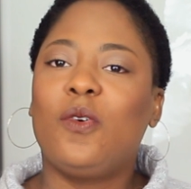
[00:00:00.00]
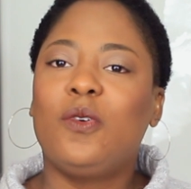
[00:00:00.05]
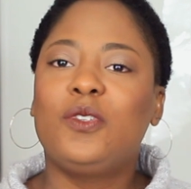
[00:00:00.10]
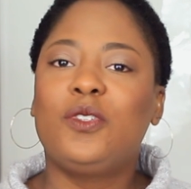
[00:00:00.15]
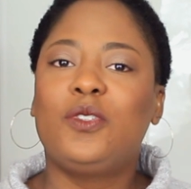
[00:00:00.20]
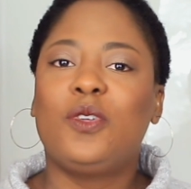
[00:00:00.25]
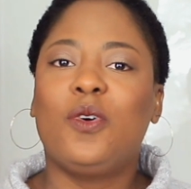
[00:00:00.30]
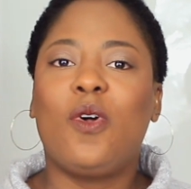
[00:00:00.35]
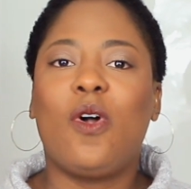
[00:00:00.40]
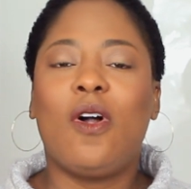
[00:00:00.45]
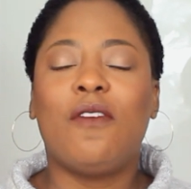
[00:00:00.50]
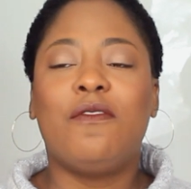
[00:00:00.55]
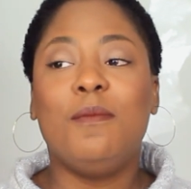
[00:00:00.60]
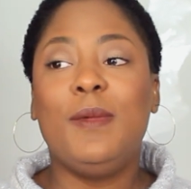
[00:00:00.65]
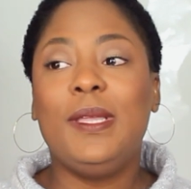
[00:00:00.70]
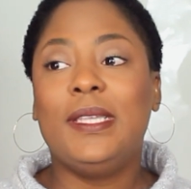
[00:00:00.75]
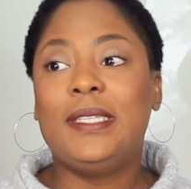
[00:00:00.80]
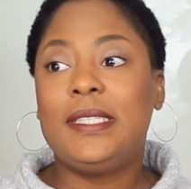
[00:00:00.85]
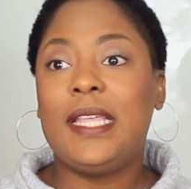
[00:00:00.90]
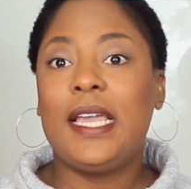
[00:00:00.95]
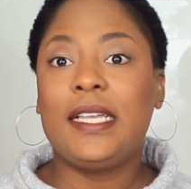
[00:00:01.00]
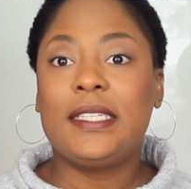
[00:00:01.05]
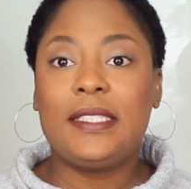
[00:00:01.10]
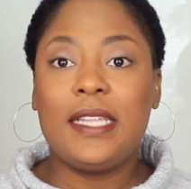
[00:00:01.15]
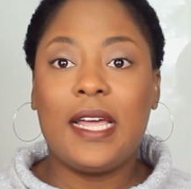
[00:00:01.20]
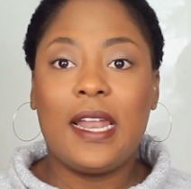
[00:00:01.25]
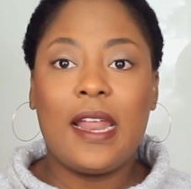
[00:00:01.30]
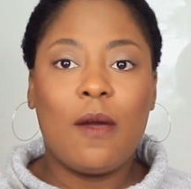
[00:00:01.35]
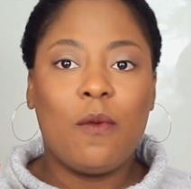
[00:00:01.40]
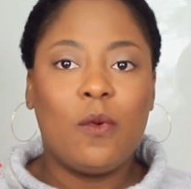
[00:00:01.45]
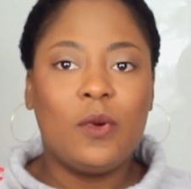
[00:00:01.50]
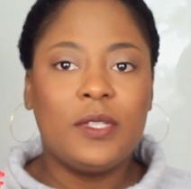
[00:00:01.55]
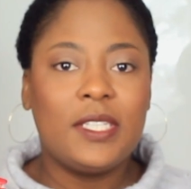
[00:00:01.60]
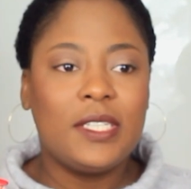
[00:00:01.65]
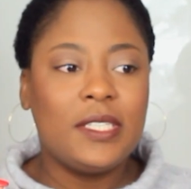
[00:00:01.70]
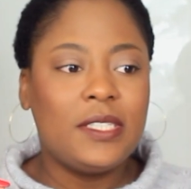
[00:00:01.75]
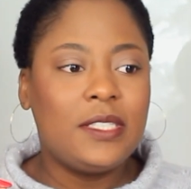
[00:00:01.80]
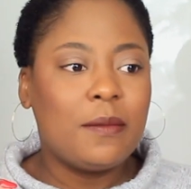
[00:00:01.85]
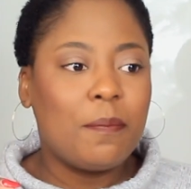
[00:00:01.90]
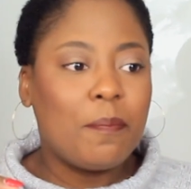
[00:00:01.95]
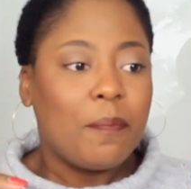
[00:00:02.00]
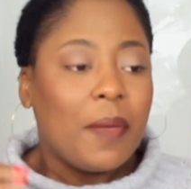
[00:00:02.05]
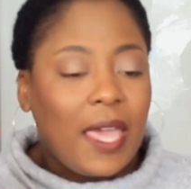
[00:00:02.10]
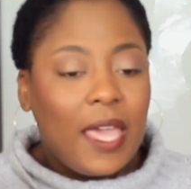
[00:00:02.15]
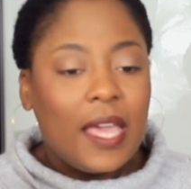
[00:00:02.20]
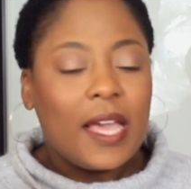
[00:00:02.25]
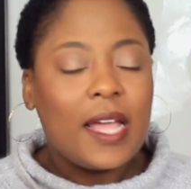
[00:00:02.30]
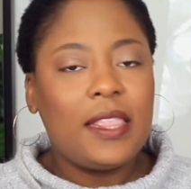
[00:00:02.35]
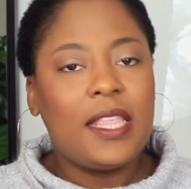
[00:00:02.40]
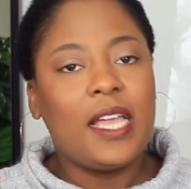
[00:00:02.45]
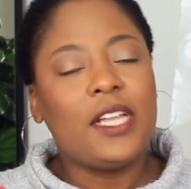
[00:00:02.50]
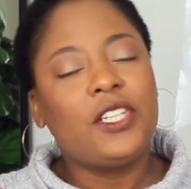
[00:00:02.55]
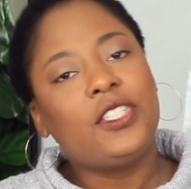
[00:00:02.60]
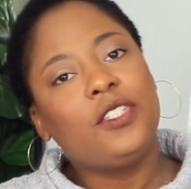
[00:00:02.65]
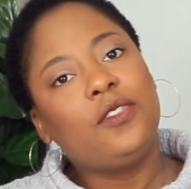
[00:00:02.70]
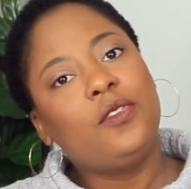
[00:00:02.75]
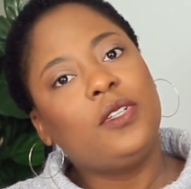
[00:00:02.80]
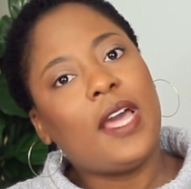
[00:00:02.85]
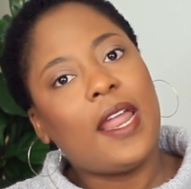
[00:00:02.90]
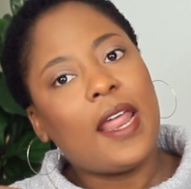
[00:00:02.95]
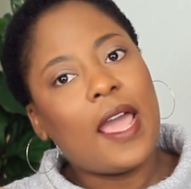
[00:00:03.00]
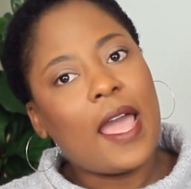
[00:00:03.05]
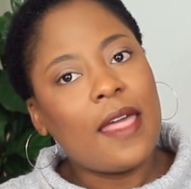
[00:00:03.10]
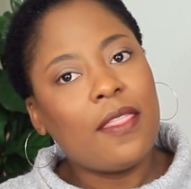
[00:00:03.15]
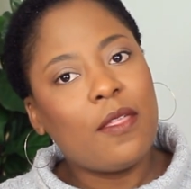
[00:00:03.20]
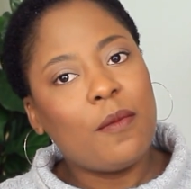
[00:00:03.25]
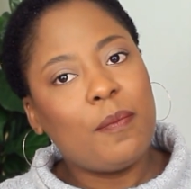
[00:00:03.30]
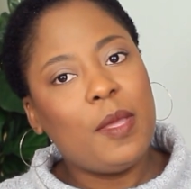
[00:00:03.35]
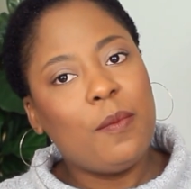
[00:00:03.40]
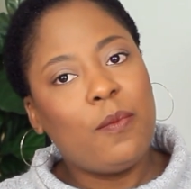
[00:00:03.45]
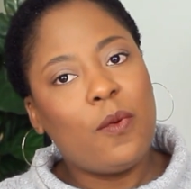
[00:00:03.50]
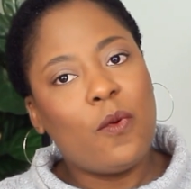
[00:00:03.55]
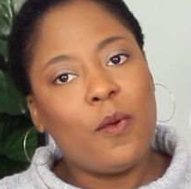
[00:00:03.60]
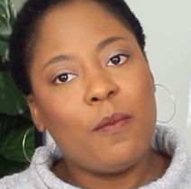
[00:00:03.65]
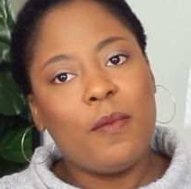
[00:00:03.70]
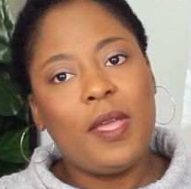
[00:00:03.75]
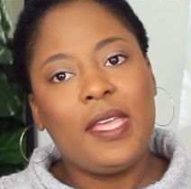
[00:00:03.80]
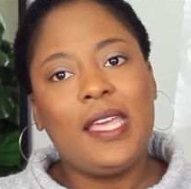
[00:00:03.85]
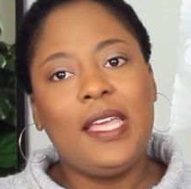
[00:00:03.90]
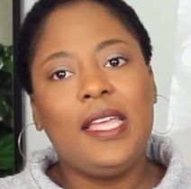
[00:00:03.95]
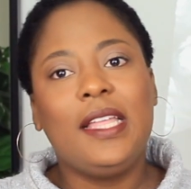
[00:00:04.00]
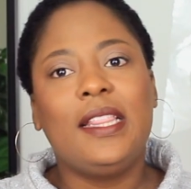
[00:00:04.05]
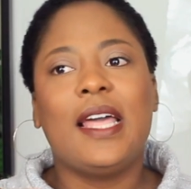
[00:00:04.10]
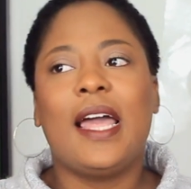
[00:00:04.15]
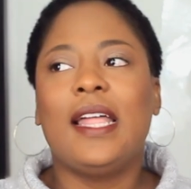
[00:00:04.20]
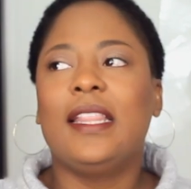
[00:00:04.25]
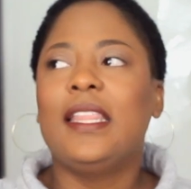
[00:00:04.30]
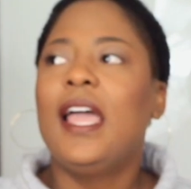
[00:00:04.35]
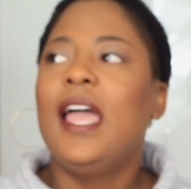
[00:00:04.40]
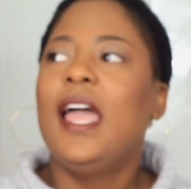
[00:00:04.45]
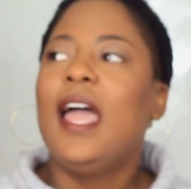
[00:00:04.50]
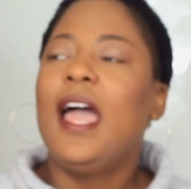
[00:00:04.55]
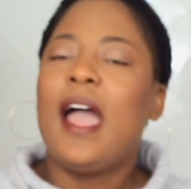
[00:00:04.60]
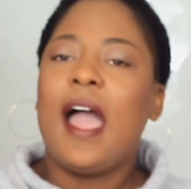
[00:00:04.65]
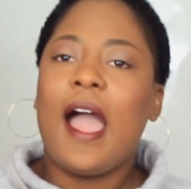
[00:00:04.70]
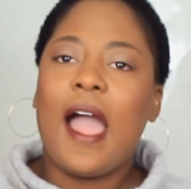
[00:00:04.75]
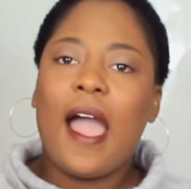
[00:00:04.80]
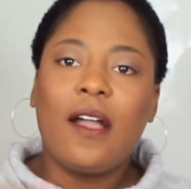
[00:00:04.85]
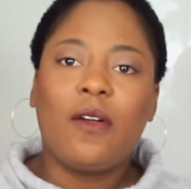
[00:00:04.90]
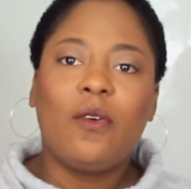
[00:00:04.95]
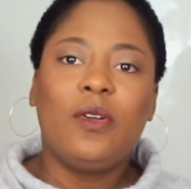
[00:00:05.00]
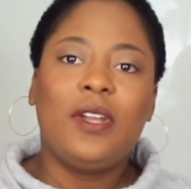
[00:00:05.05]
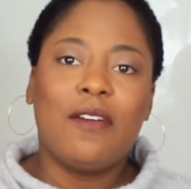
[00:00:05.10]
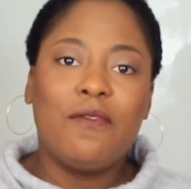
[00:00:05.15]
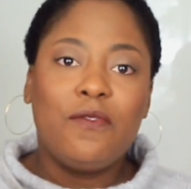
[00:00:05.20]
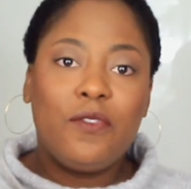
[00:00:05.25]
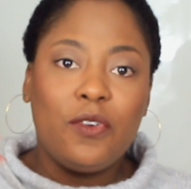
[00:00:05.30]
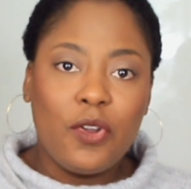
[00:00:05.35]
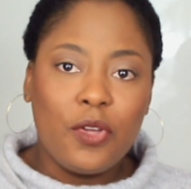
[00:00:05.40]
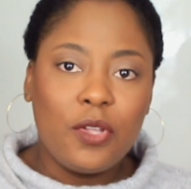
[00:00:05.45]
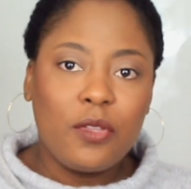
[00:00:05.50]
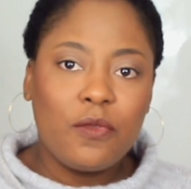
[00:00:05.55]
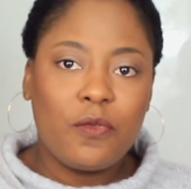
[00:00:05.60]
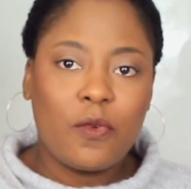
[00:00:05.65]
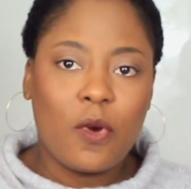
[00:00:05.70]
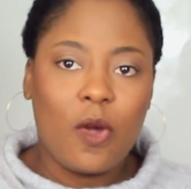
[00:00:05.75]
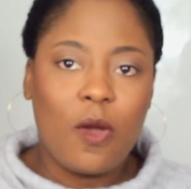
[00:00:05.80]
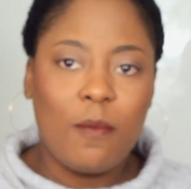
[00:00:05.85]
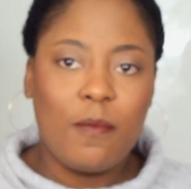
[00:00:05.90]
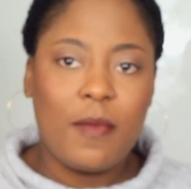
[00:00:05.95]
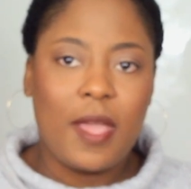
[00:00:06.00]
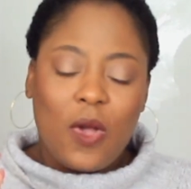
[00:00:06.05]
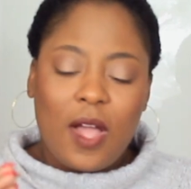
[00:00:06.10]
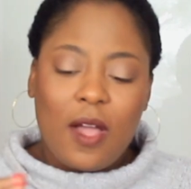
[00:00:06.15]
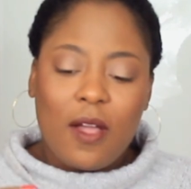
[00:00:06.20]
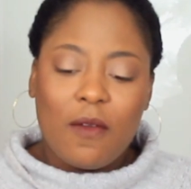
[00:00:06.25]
also of mistakes that I wasn't paying attention to that other people were making that I could have learned from.